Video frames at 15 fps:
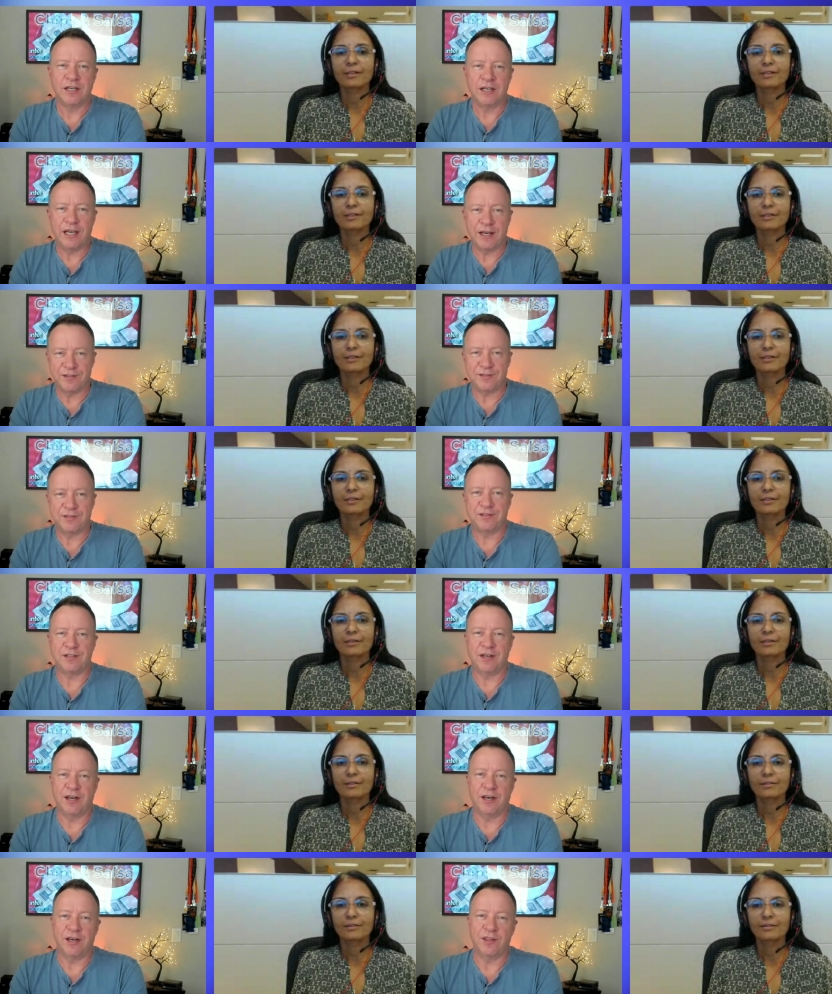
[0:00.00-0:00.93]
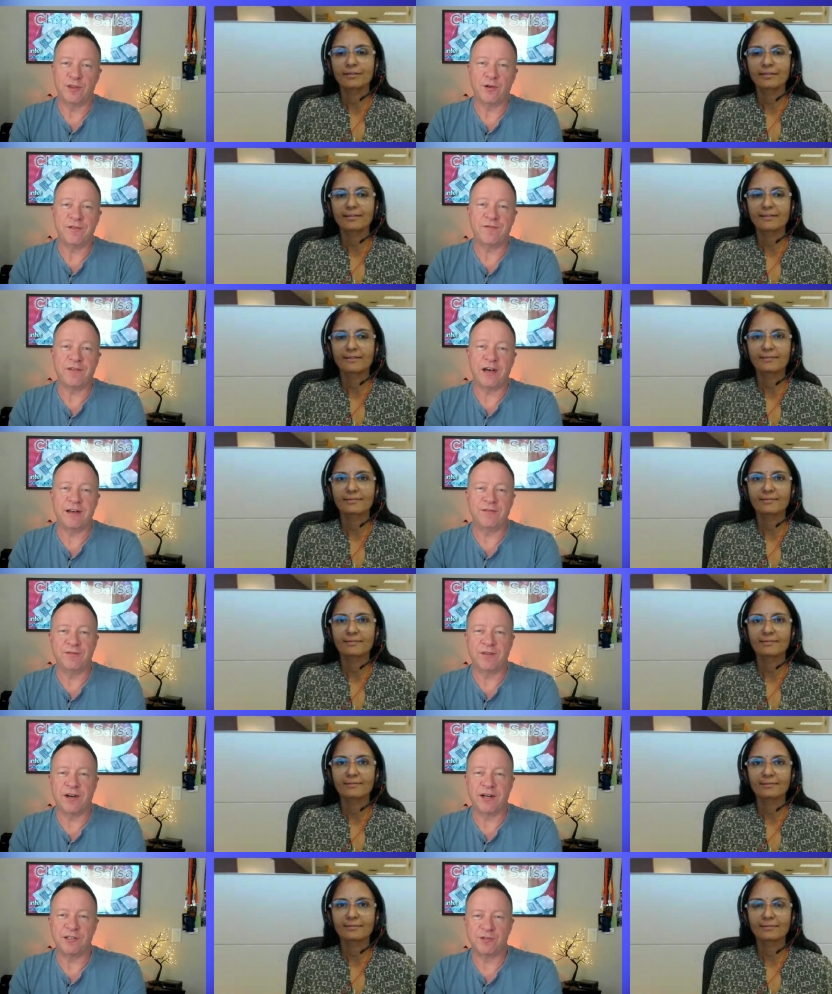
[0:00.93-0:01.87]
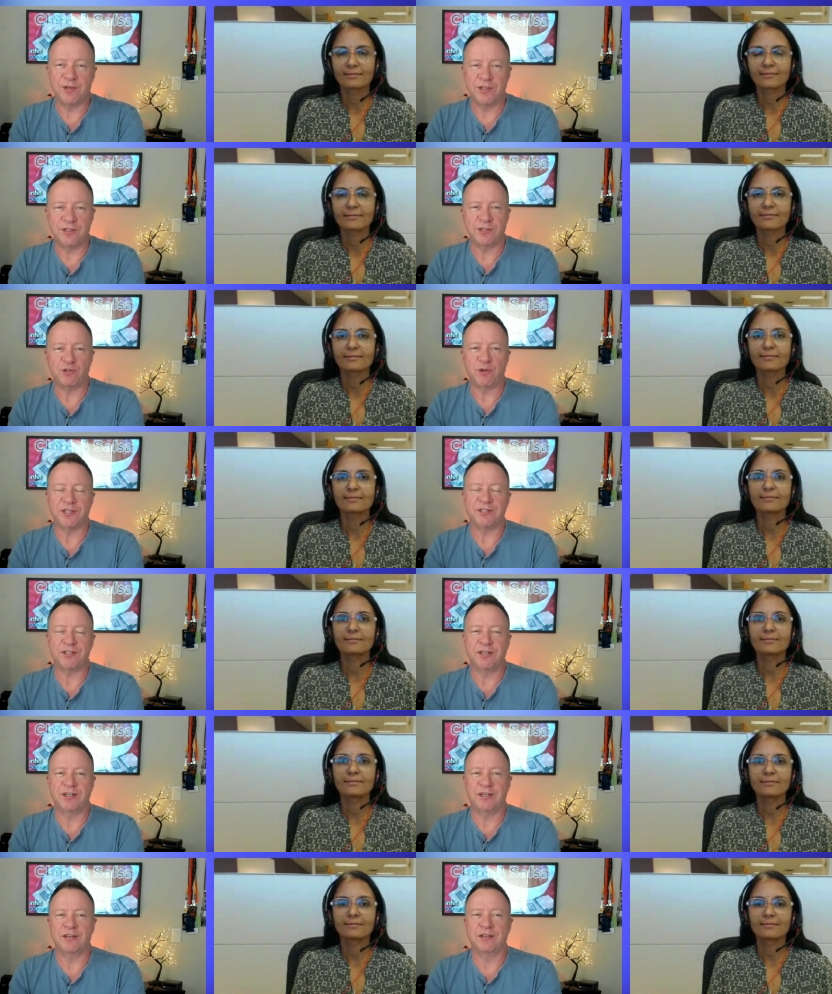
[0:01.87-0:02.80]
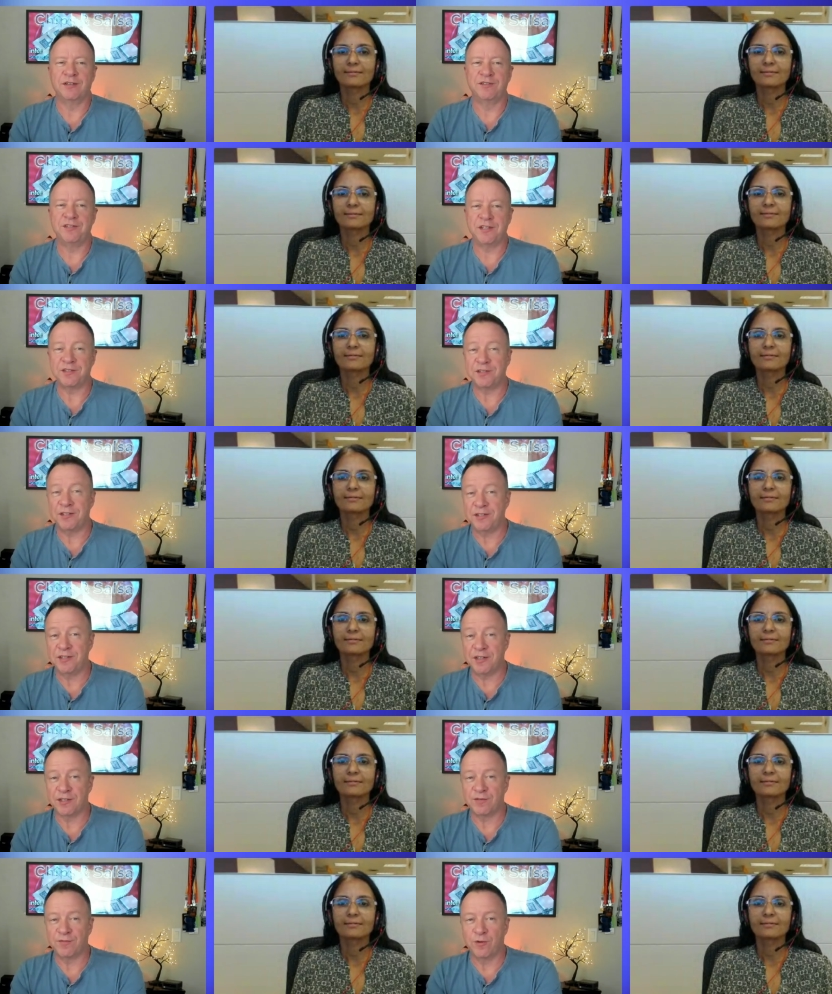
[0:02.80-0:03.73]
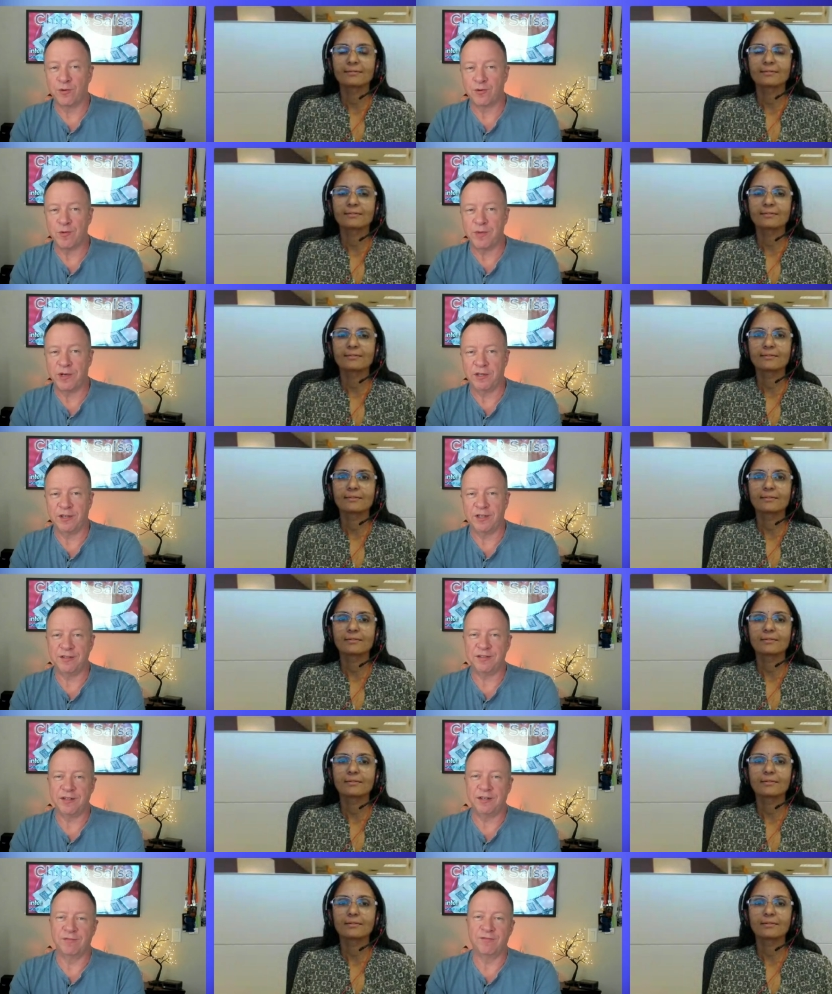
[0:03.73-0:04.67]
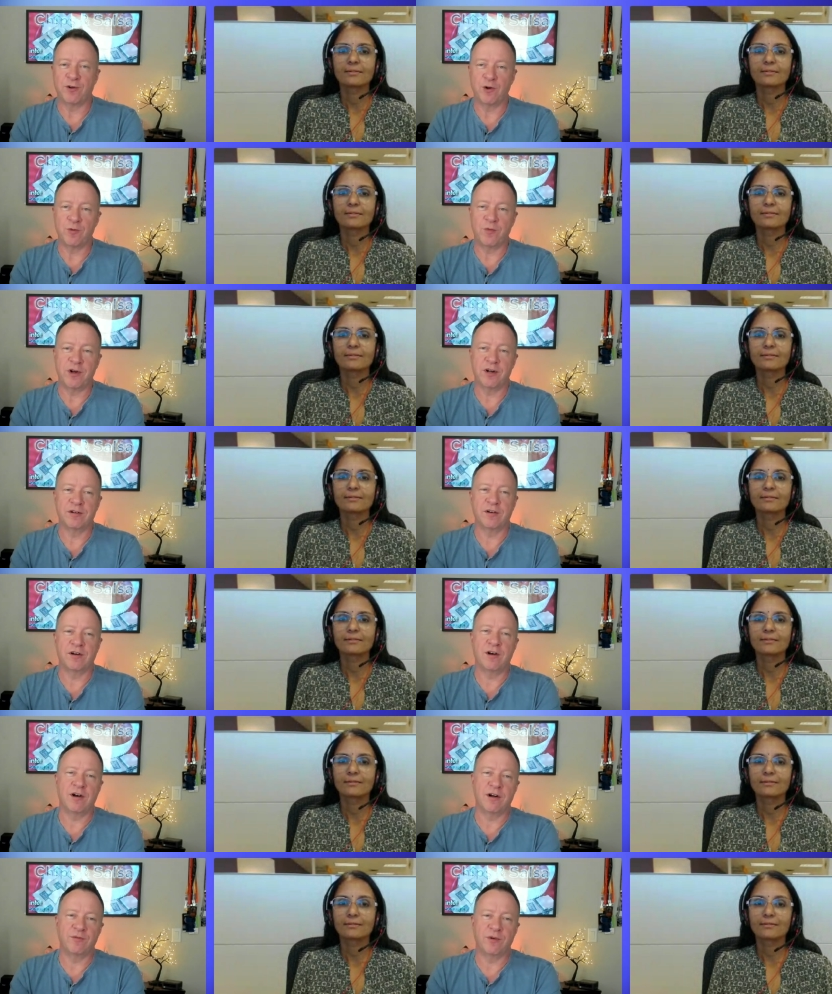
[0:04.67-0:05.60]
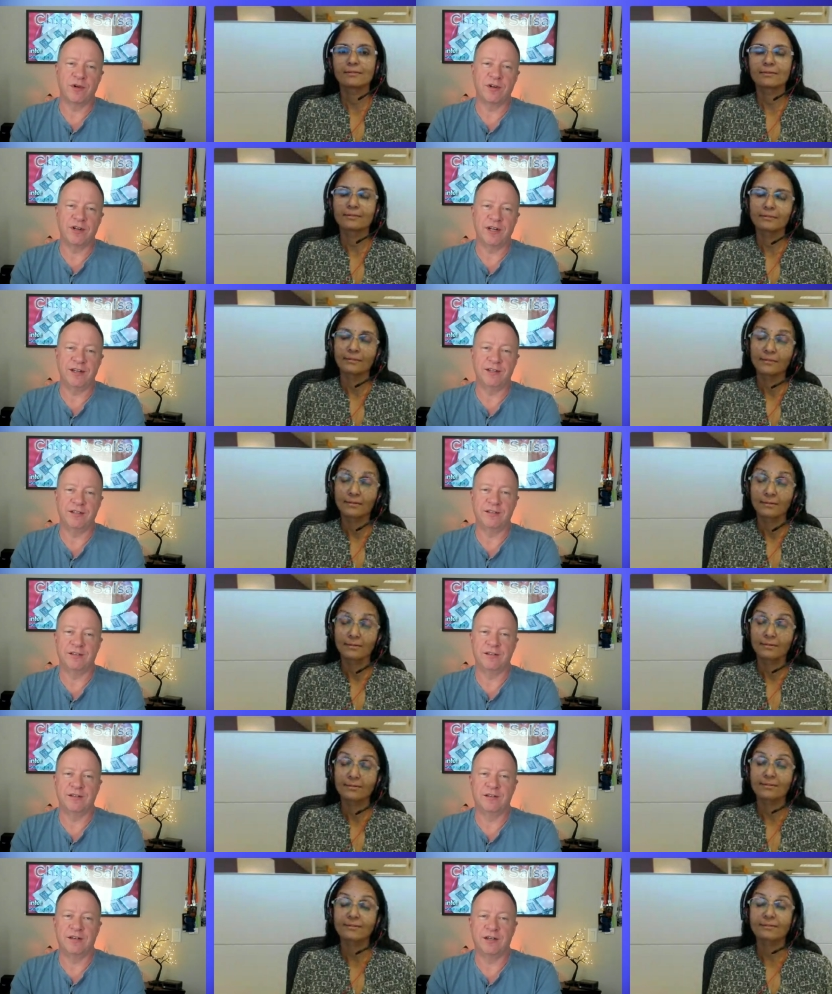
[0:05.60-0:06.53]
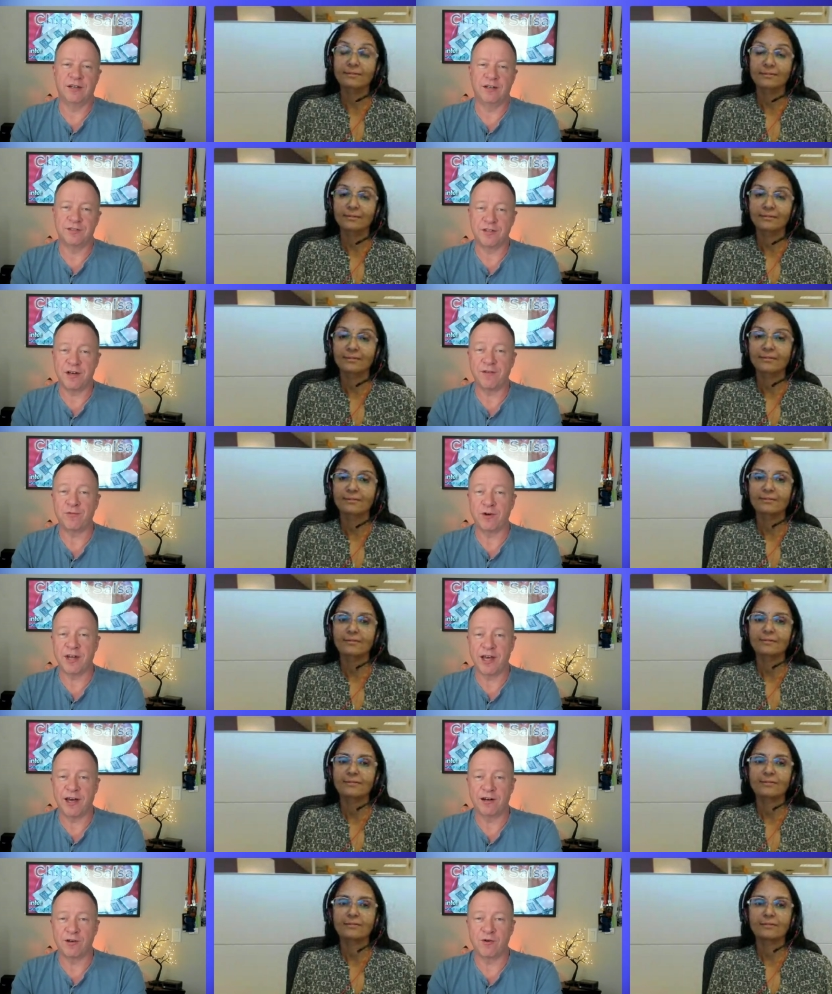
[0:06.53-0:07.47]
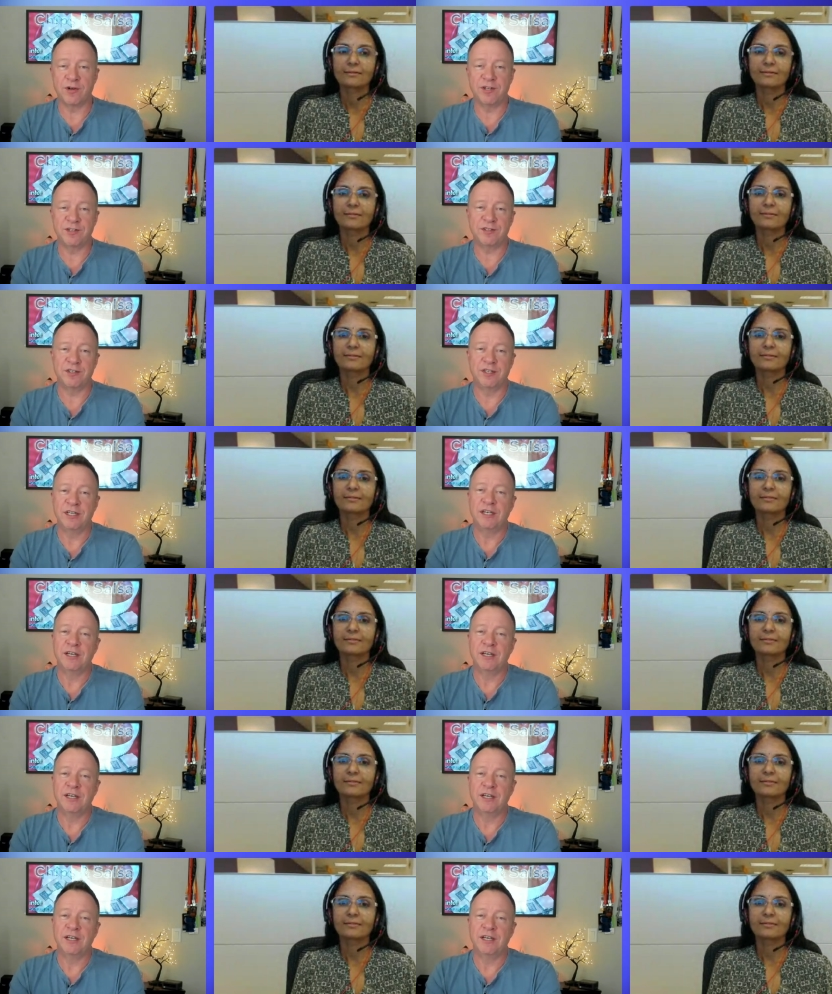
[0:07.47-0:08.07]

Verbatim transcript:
Speaker 1: Yes, uh, 35 advisories addressing 66 vulnerabilities in firmware, hardware, and uh, software categories.